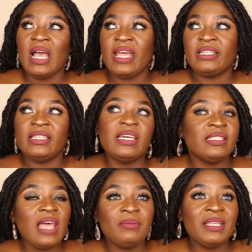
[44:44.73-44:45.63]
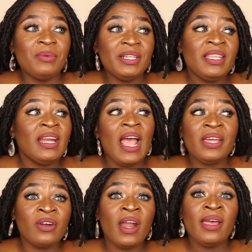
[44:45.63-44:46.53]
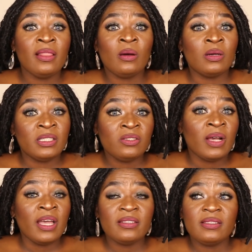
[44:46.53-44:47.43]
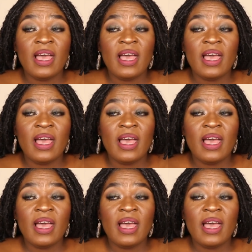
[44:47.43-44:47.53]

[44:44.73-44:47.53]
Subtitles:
And yes, I'm somebody that I cry a lot, you guys.